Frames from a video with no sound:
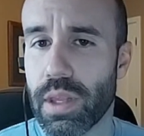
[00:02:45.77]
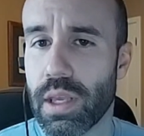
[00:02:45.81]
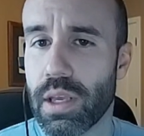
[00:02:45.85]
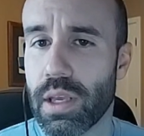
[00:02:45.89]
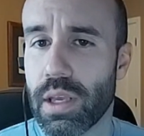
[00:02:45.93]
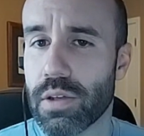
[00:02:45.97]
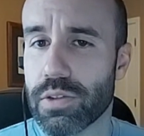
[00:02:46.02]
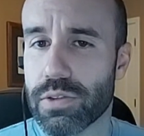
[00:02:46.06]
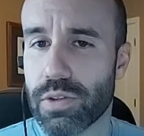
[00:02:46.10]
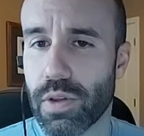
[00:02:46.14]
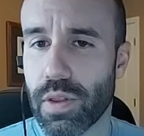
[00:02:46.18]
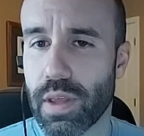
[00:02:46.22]

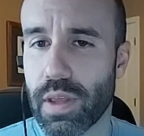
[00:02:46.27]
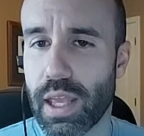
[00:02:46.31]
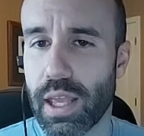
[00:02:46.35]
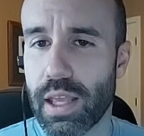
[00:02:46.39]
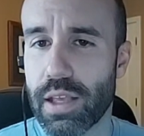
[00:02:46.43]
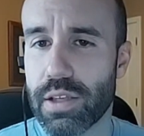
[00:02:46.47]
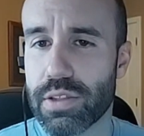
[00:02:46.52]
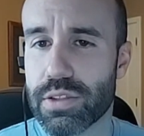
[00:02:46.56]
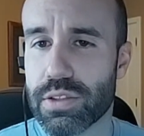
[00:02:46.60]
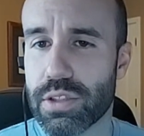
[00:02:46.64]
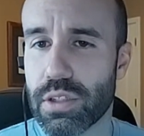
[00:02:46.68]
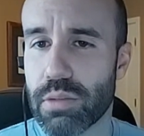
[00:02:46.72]
So the
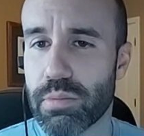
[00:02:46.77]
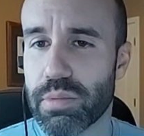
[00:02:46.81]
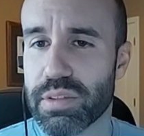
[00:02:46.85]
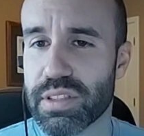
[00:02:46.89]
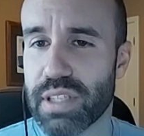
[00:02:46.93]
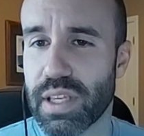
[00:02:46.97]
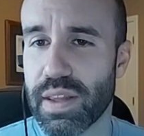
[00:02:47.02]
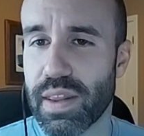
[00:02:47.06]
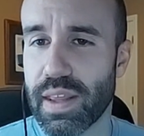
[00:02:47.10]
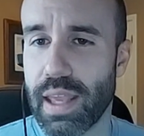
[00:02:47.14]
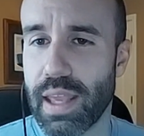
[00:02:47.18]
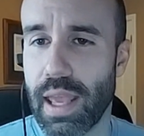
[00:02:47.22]
king stood
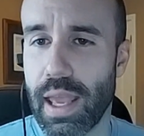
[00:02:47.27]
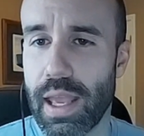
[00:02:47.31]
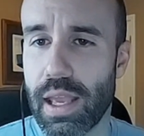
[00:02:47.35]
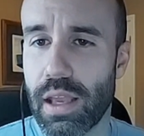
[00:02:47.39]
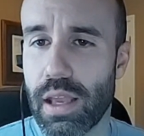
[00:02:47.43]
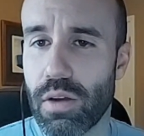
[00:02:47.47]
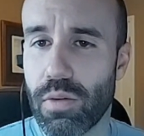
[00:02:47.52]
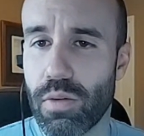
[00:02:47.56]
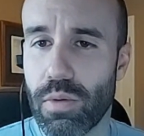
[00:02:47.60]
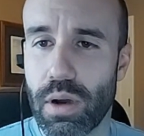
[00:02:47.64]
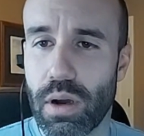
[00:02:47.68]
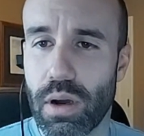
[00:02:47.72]
beside the gate,
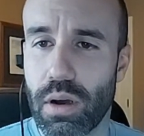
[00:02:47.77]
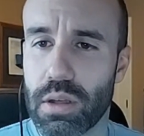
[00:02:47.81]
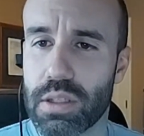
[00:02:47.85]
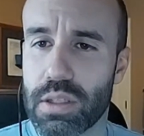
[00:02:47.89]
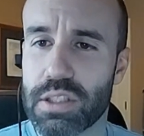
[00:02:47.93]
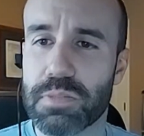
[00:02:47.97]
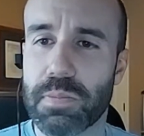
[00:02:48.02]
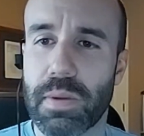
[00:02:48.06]
while all his